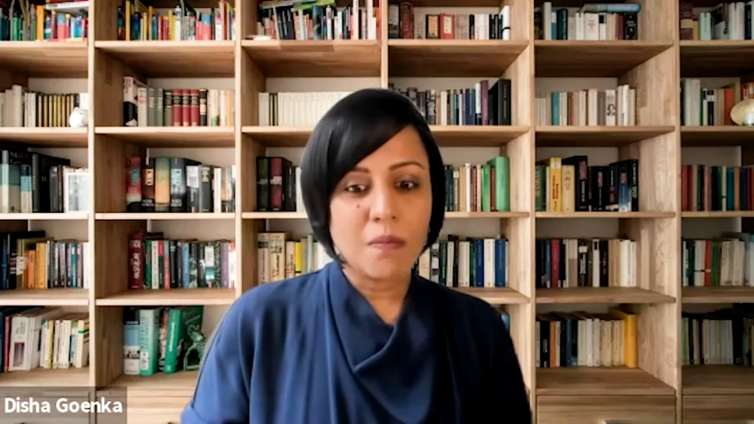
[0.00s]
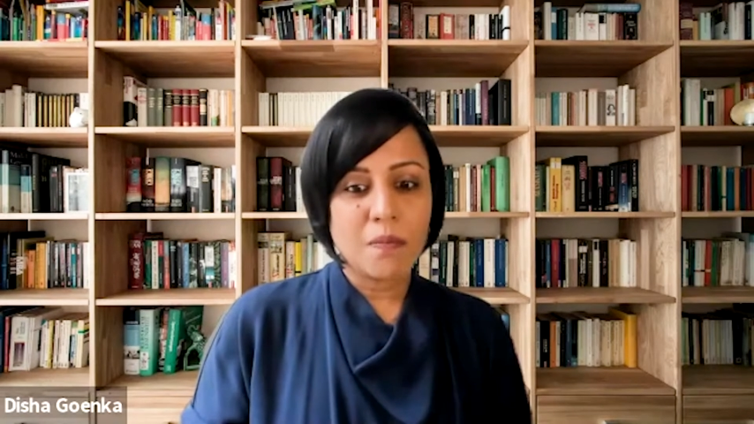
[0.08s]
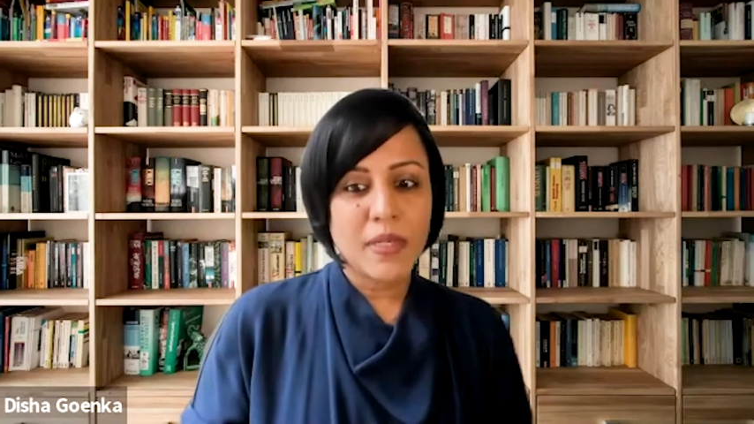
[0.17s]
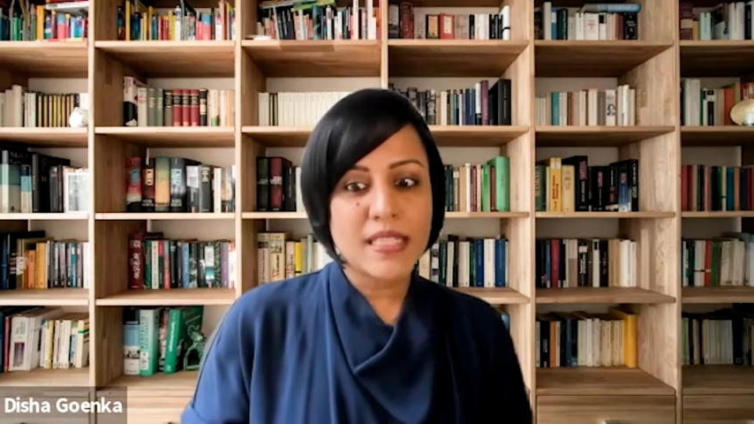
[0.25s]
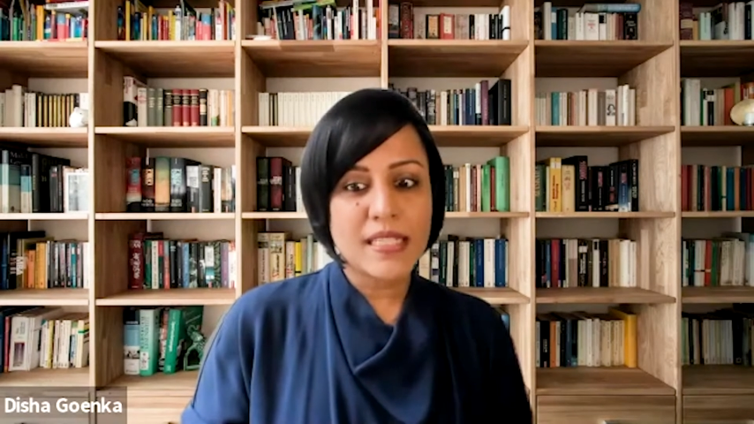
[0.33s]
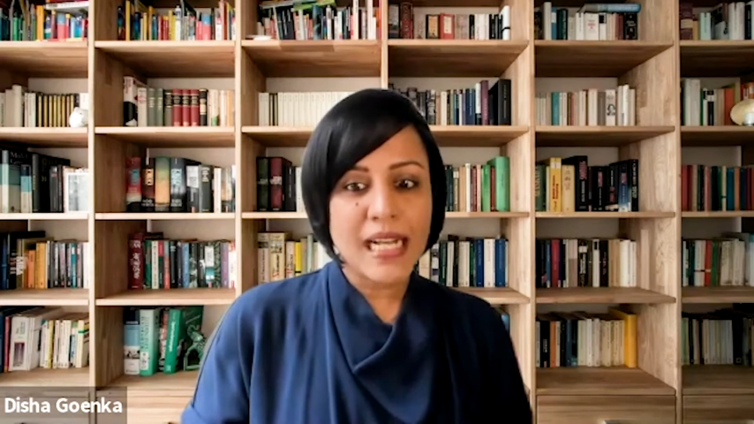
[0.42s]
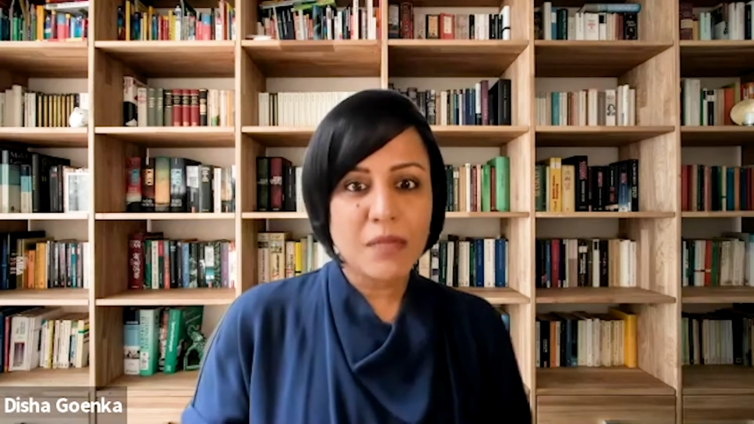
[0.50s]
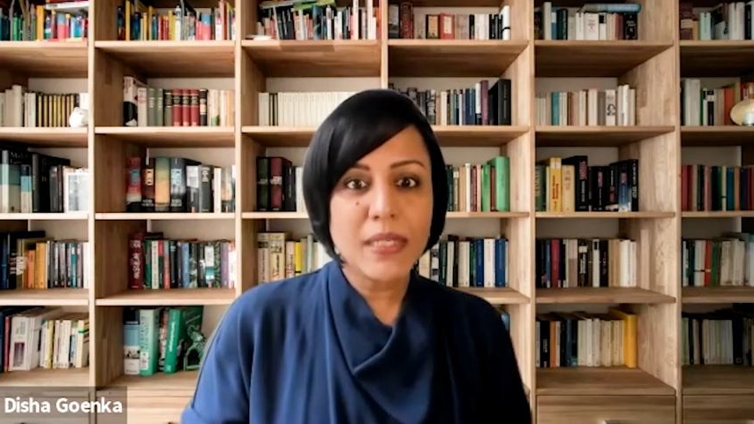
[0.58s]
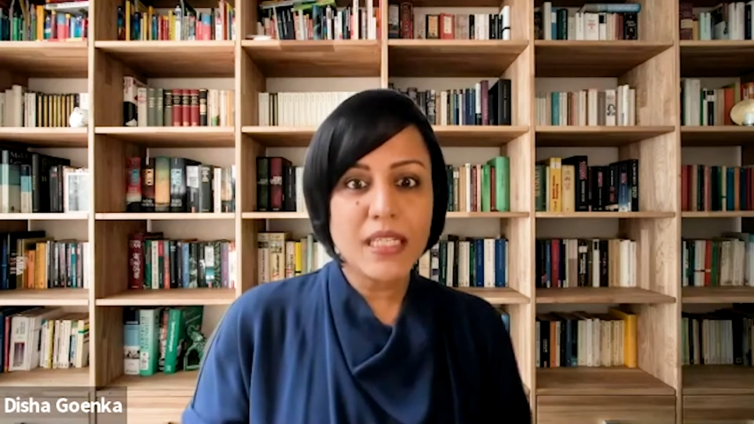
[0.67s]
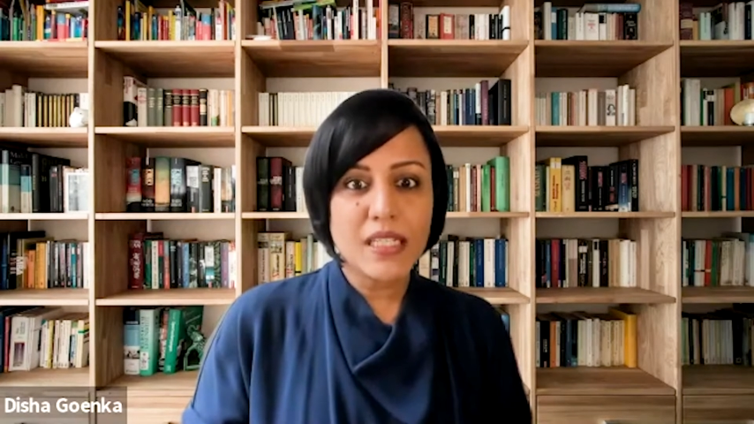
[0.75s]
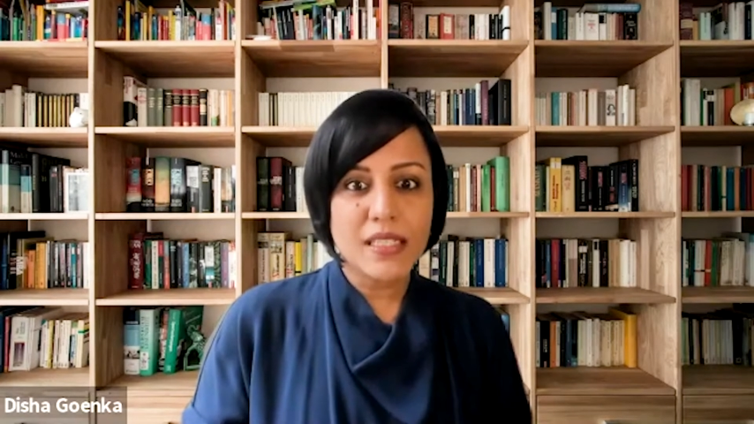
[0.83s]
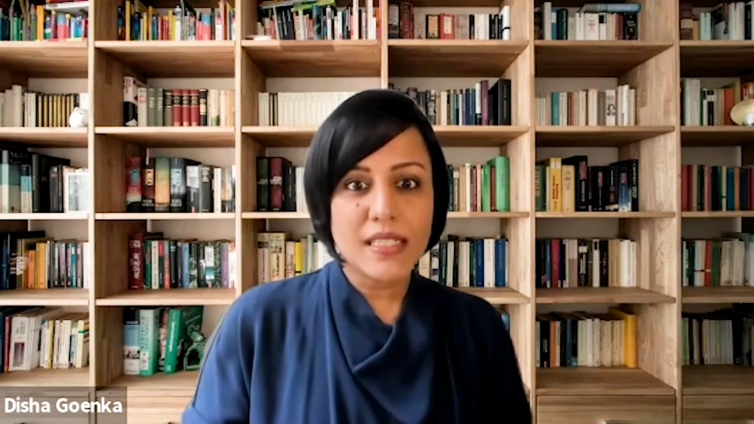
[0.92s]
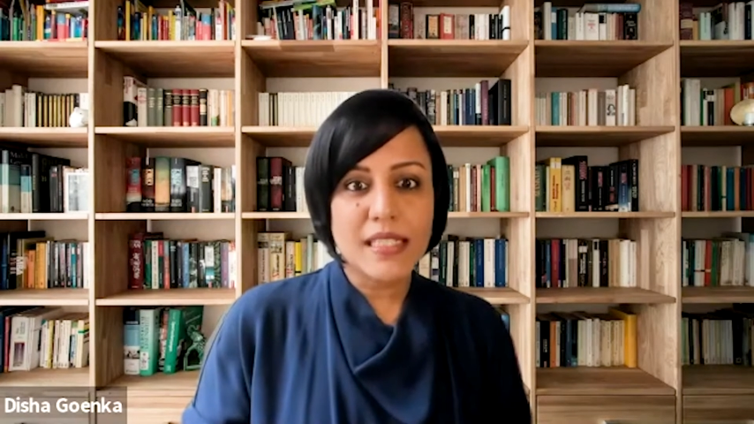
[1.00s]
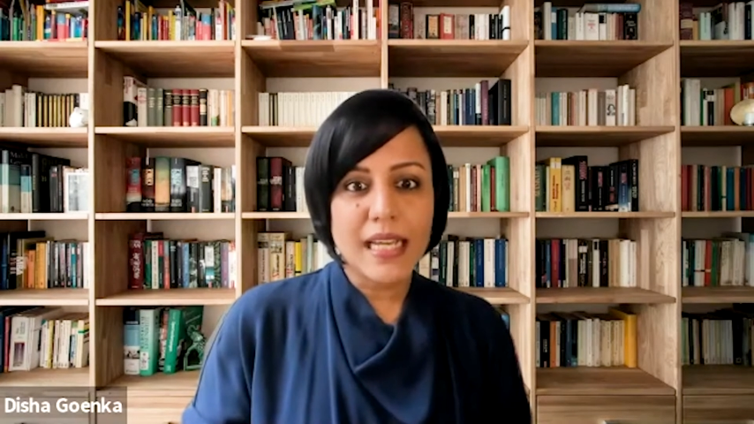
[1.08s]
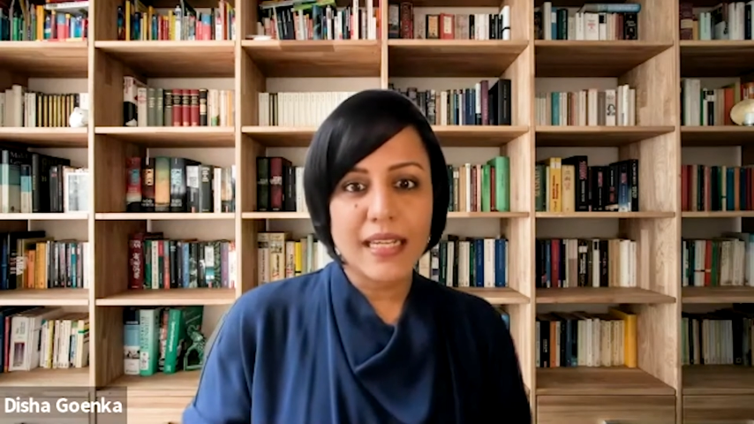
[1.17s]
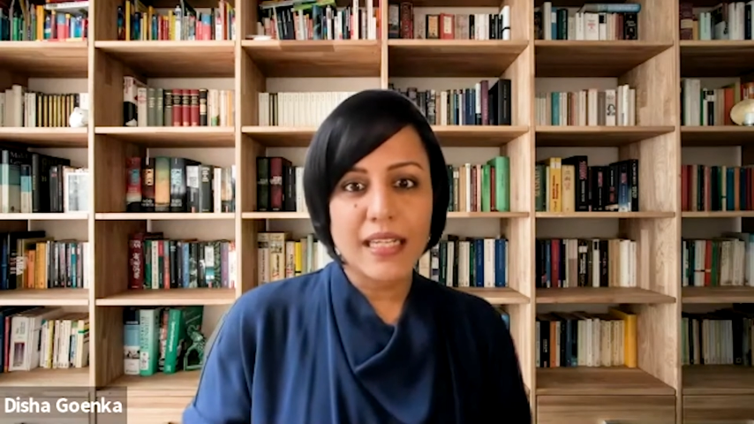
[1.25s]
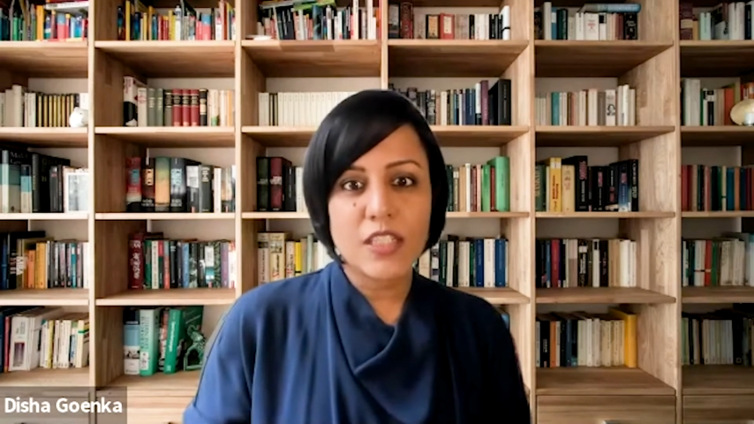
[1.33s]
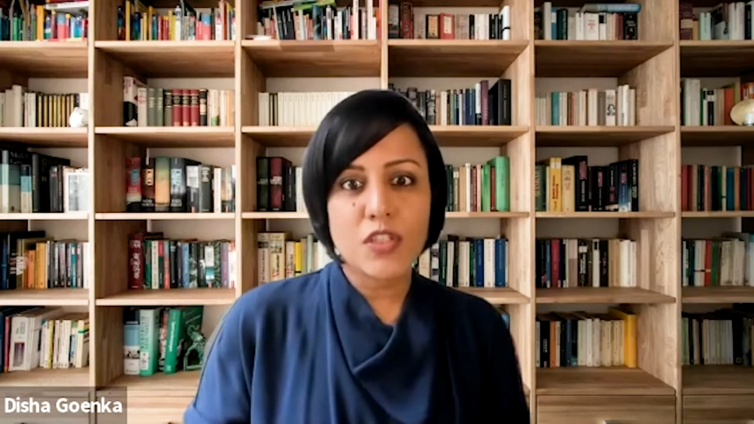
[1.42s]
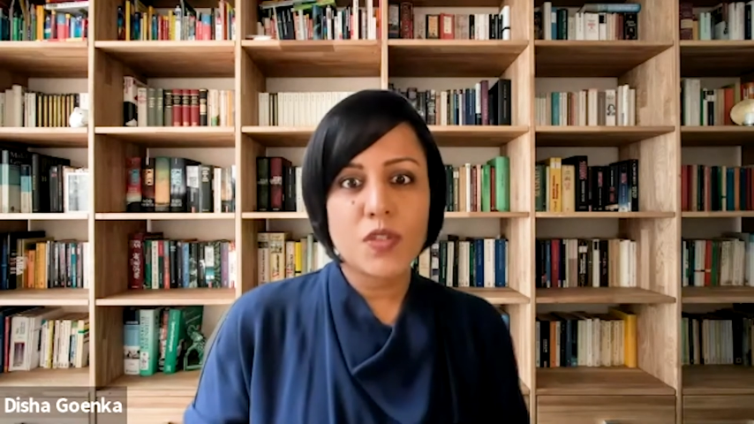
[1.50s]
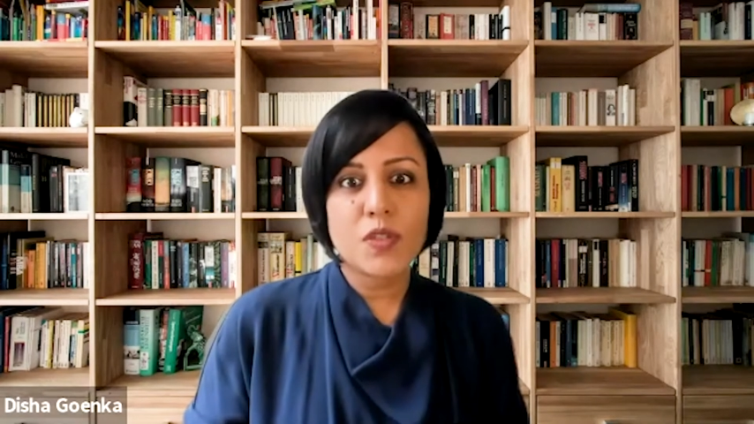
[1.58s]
because it helped me understand and it